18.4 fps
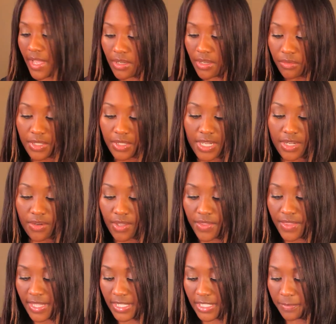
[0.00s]
don't need
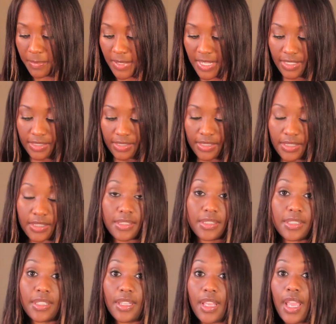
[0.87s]
all that space
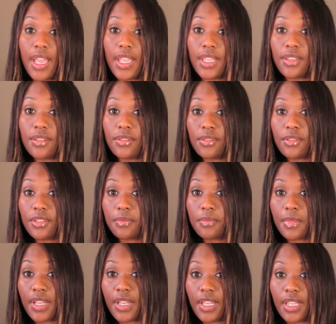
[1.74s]
since I use
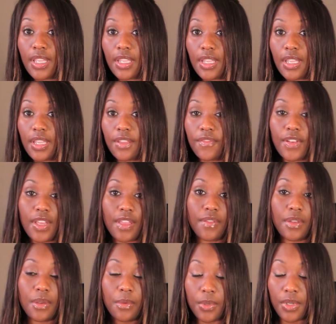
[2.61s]
my A
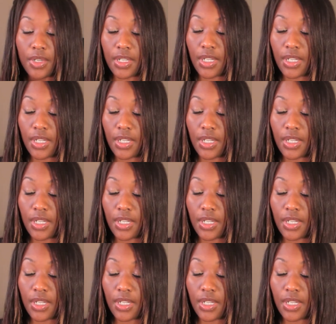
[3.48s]
five at work